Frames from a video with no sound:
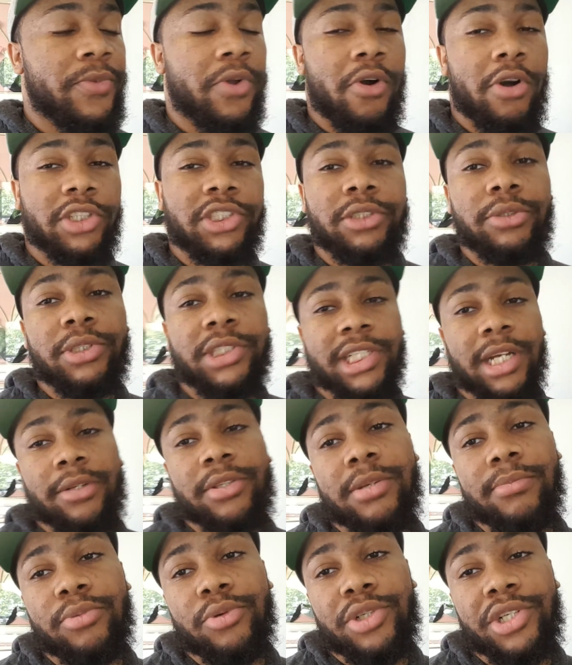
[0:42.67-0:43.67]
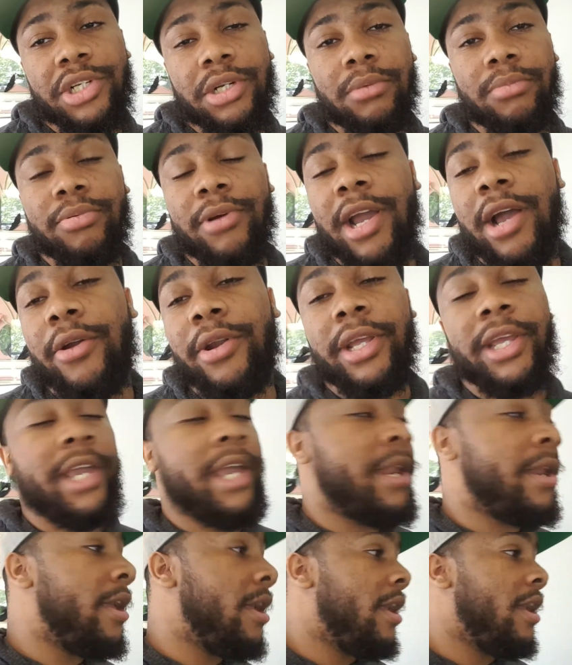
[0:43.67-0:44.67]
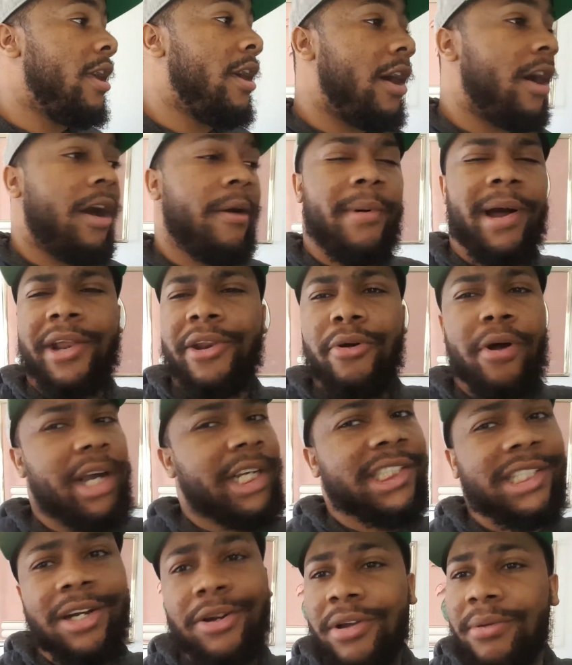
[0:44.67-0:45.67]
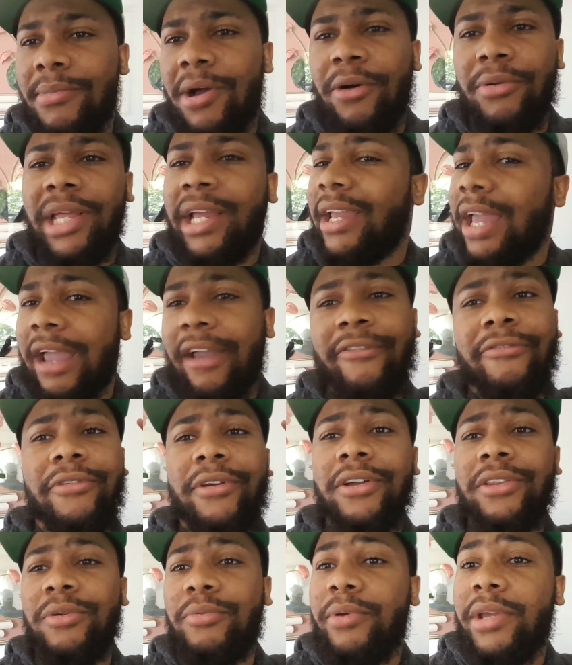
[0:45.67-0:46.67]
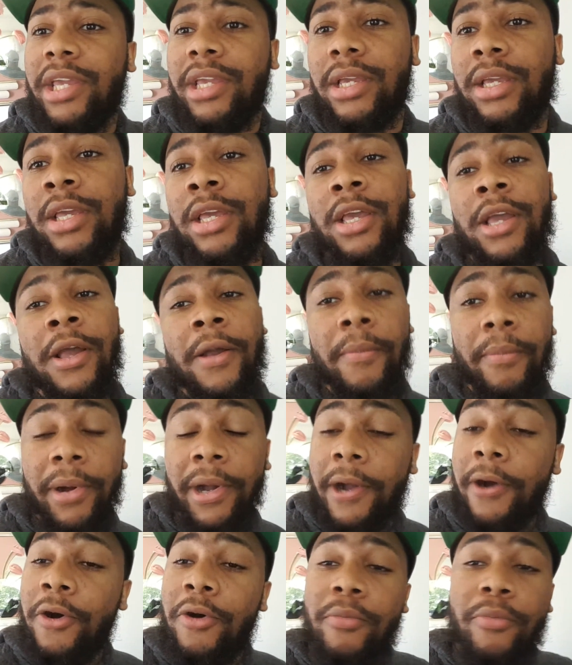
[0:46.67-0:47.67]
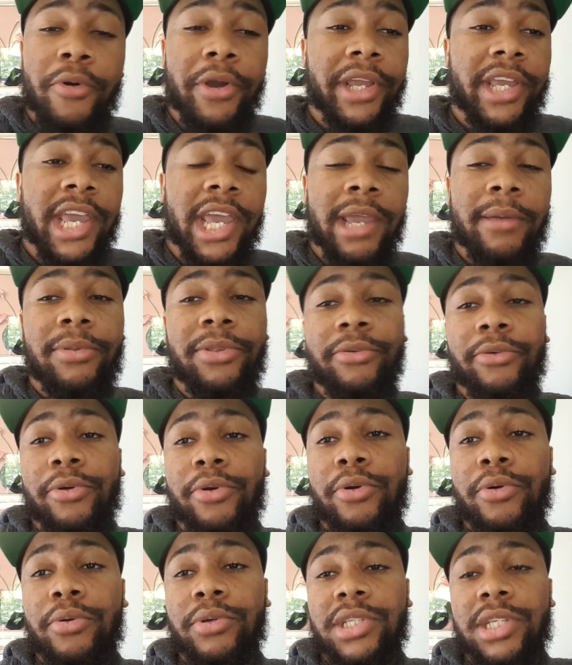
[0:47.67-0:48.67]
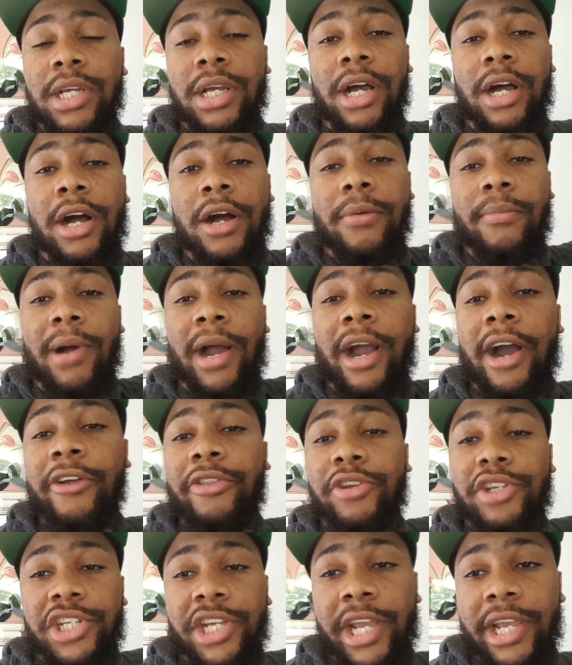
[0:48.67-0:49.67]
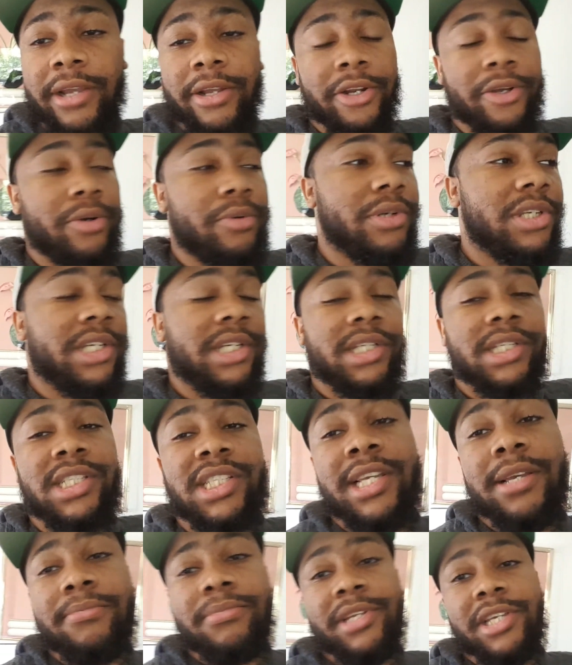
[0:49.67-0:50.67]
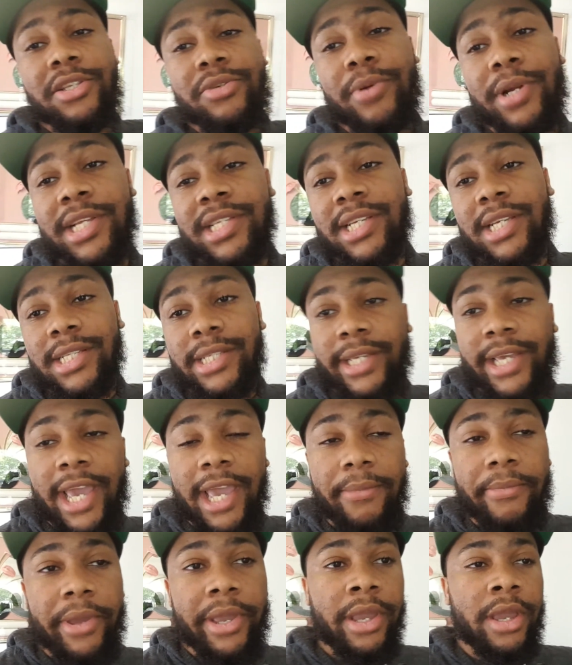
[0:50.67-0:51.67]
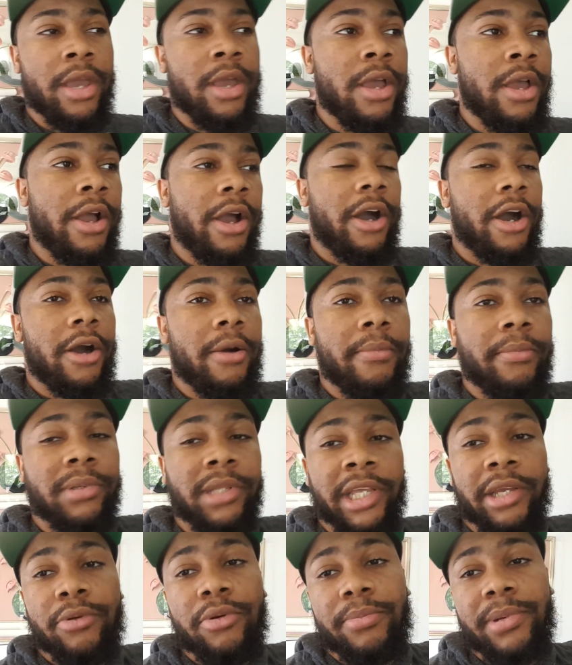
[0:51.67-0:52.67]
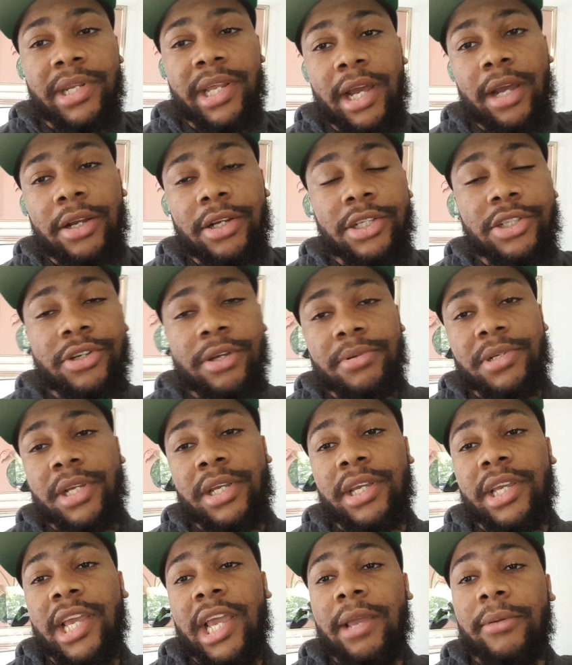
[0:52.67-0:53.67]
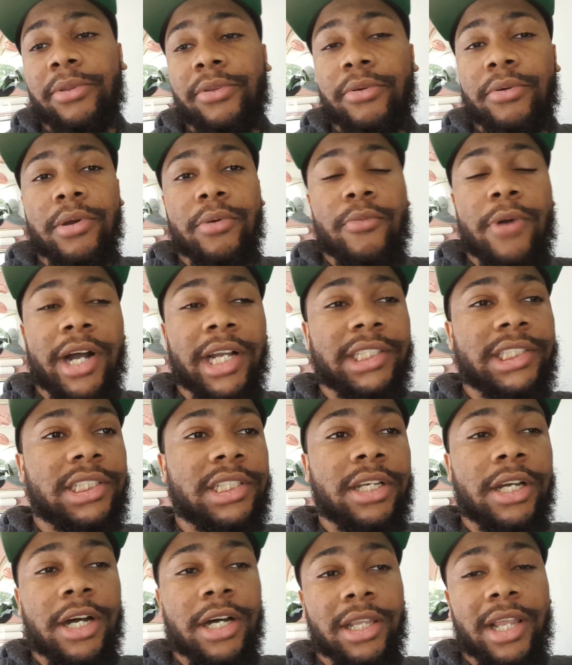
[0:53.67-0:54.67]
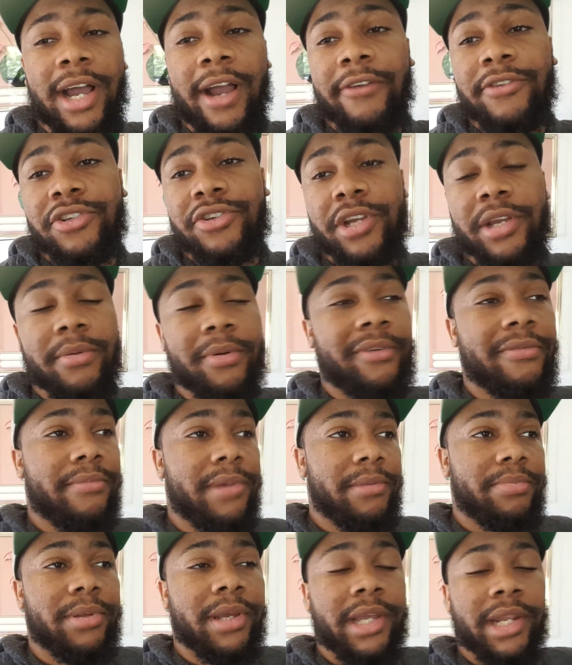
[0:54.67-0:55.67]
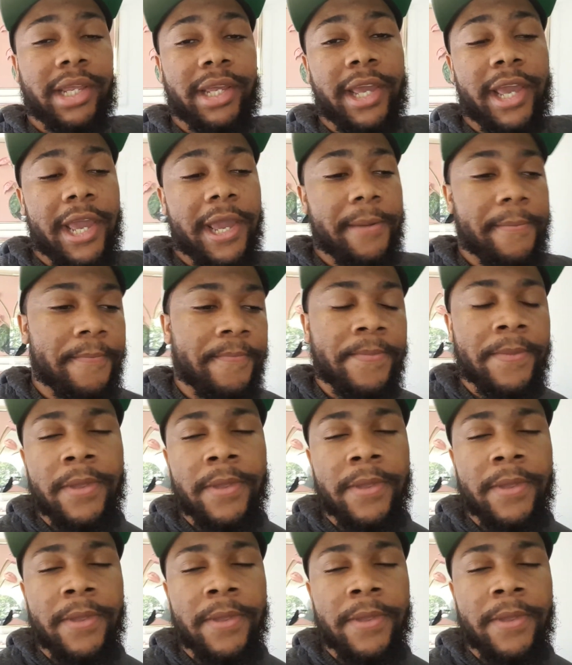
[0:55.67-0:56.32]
Also, shout out to Bushido Brown again. I know I shout him out like every other week, but homeboy came through to my other channel, which is SimD26 Gaming. Link will be down in the description. He came through and watched a live stream of me playing the game.